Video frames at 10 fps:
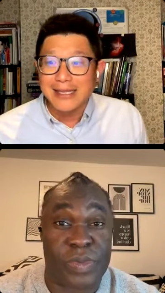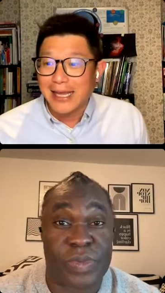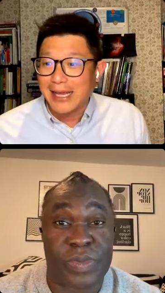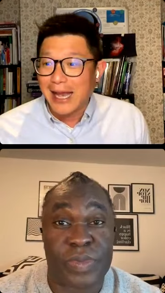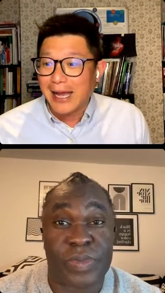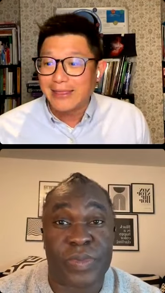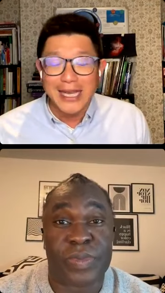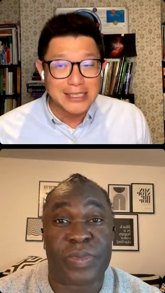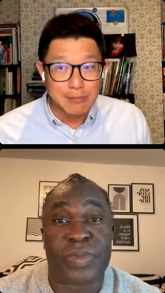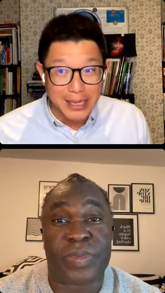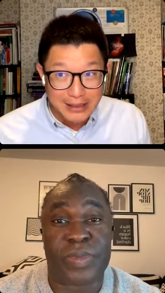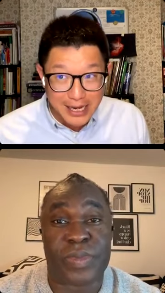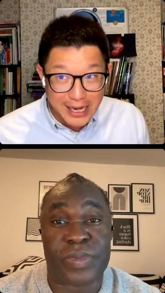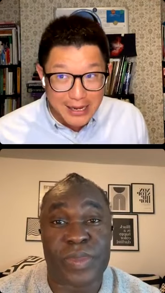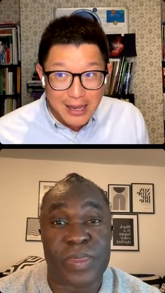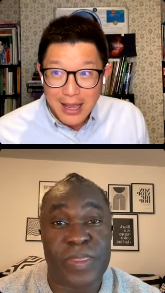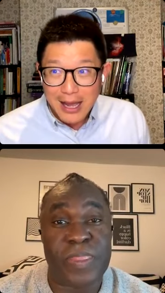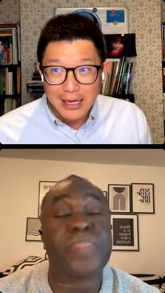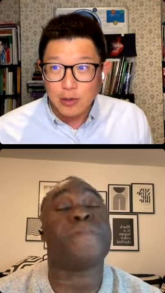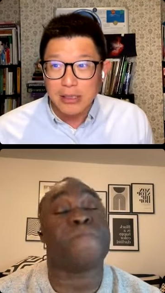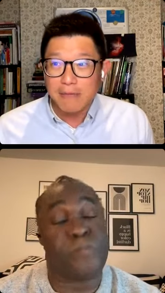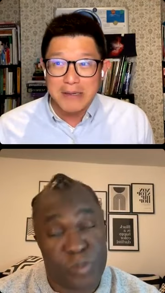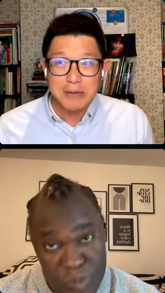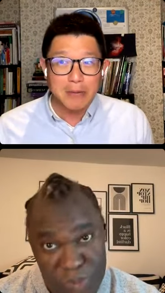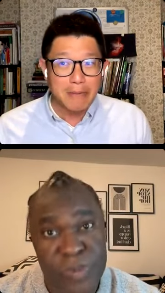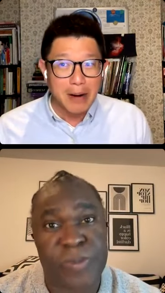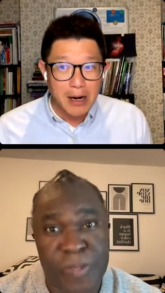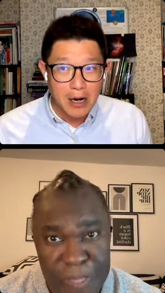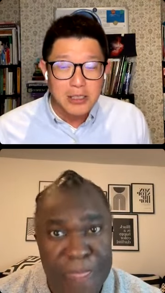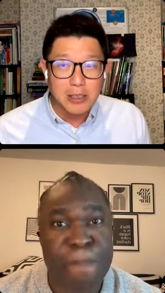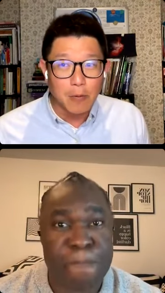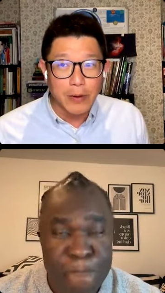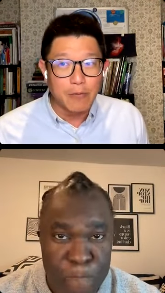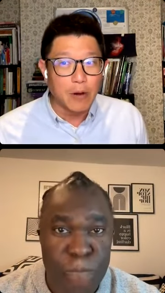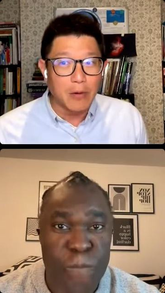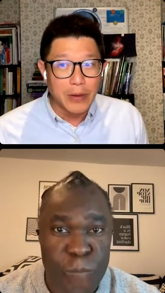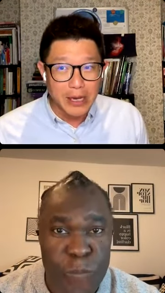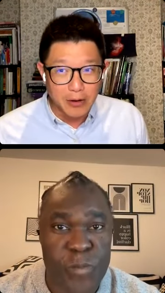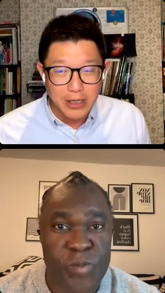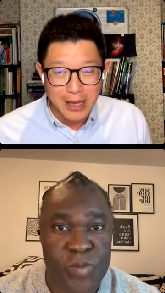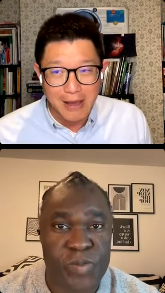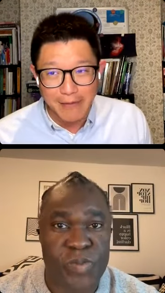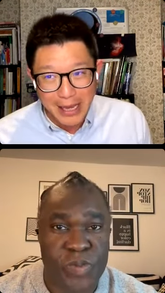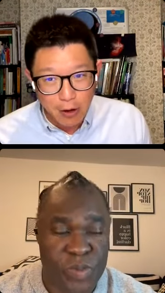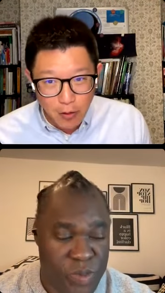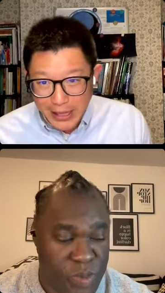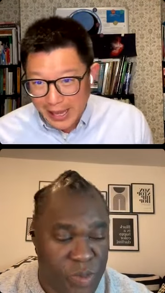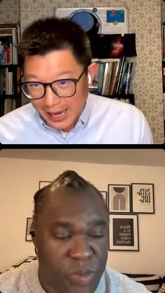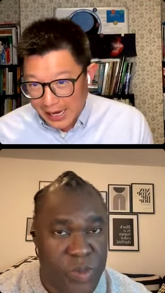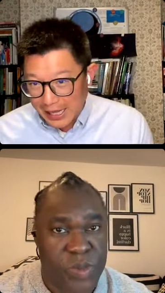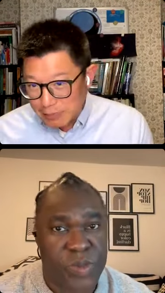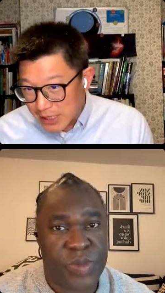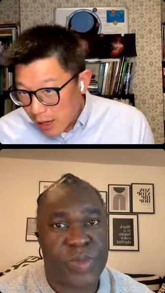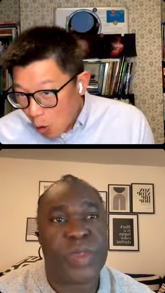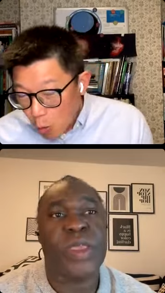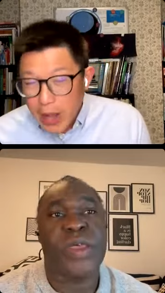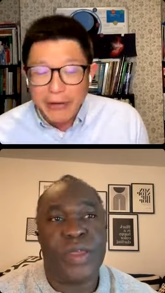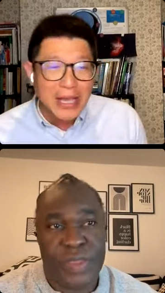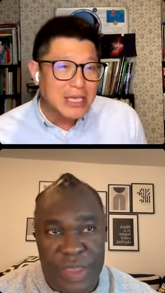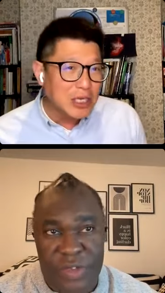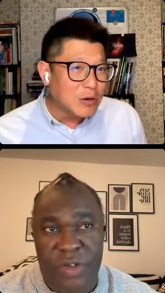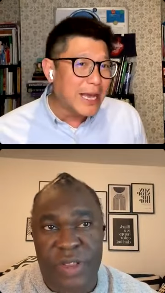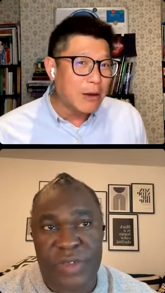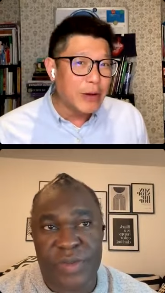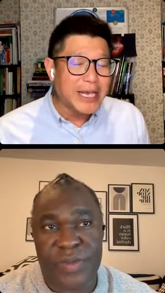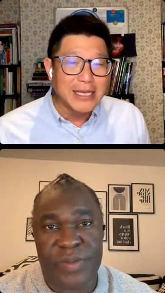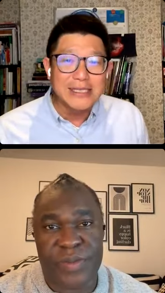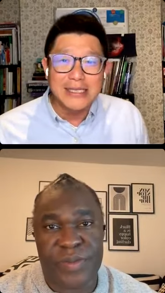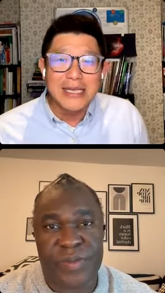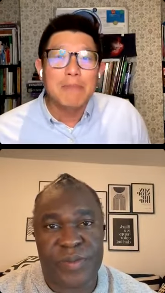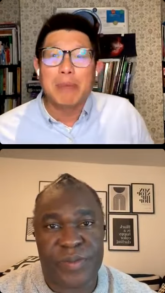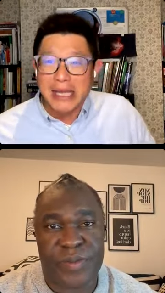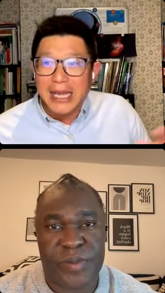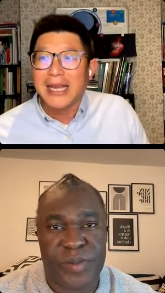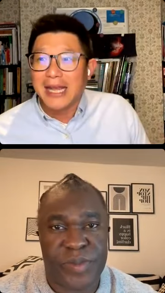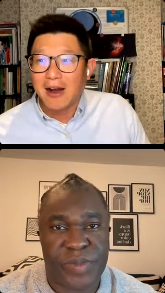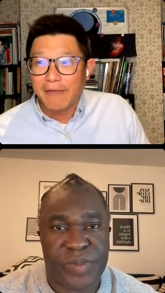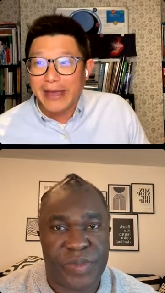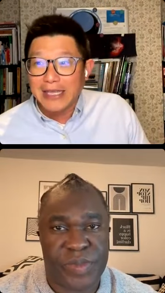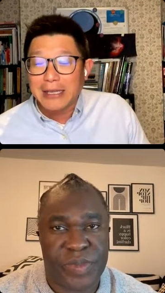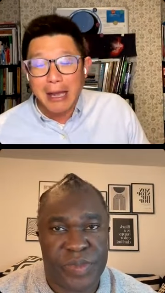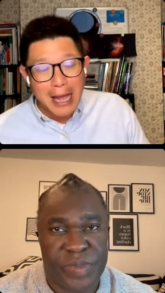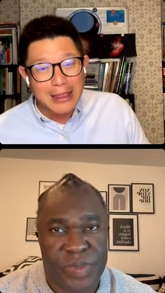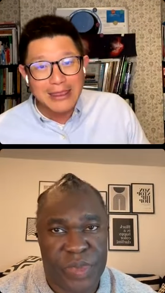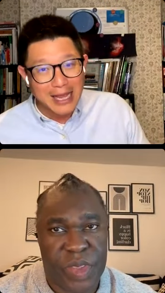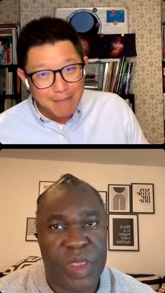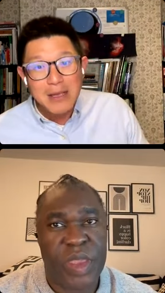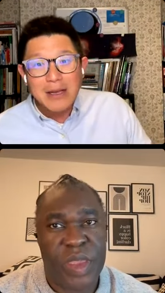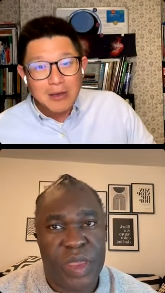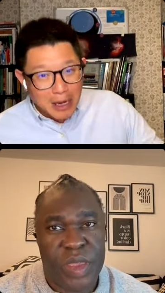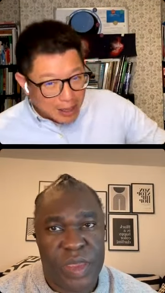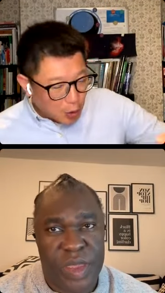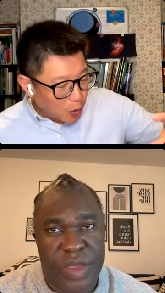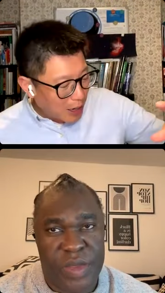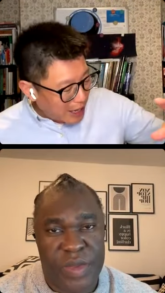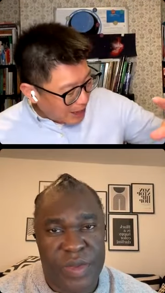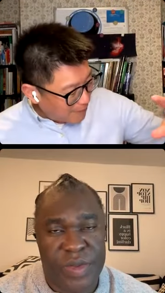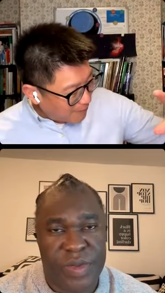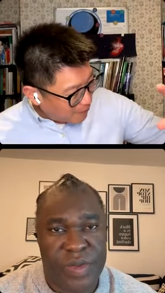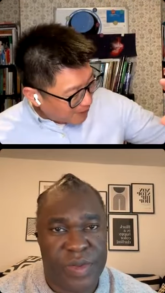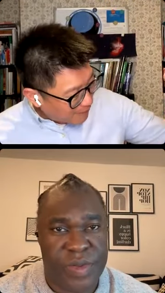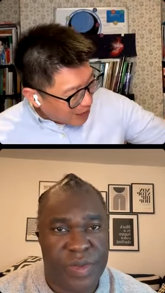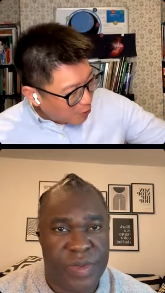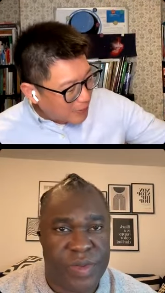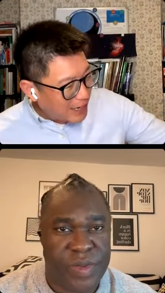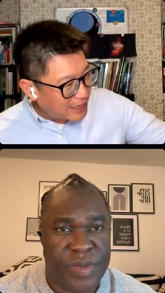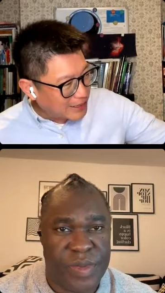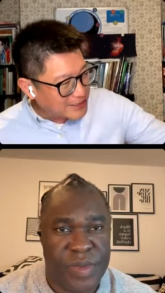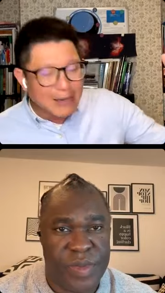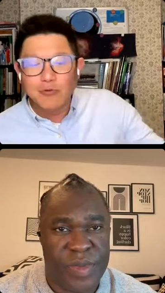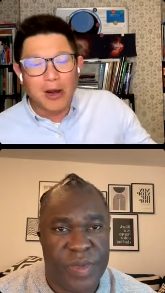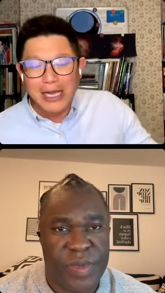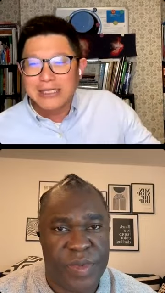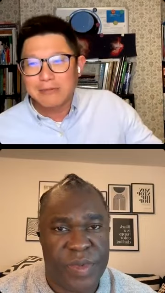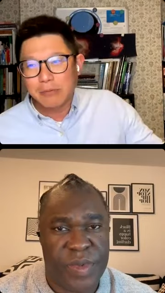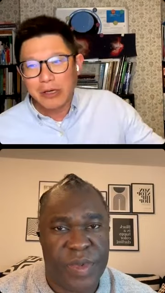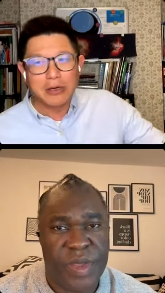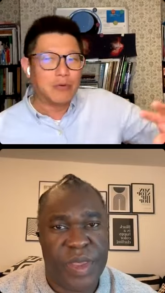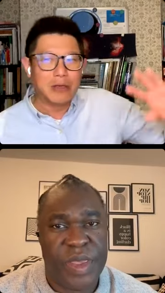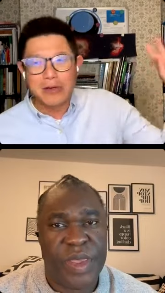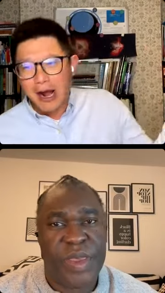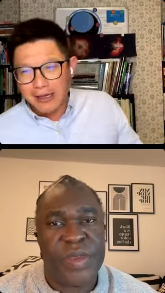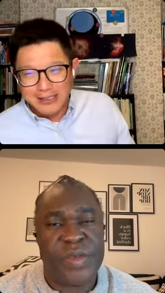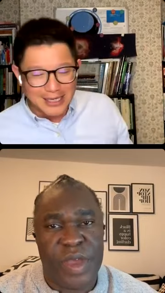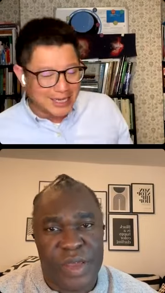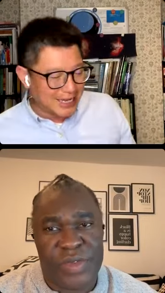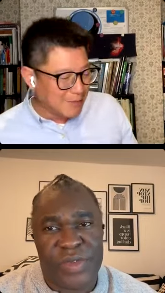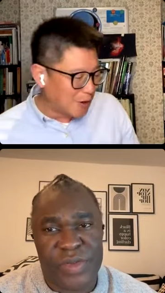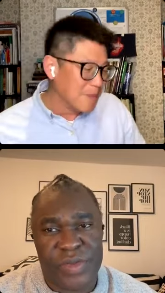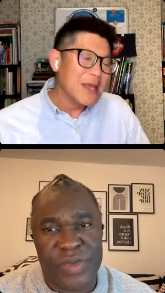Speaker 1: the uh, next Monday, uh, 25th of March, we we are going to have a lunar eclipse. Well, That's in the UK, we can see the beginning of it, and then yeah. Uh, uh followed by the sunrise, where we yes. cannot see it anymore.